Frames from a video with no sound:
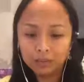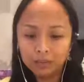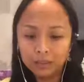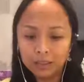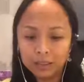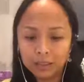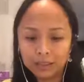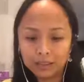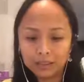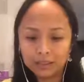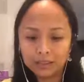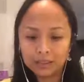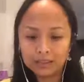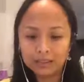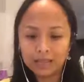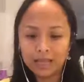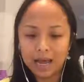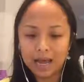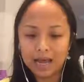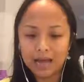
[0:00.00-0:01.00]
because
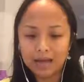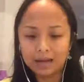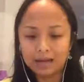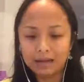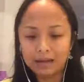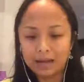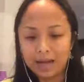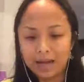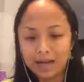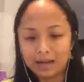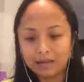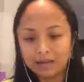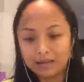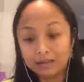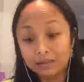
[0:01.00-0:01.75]
that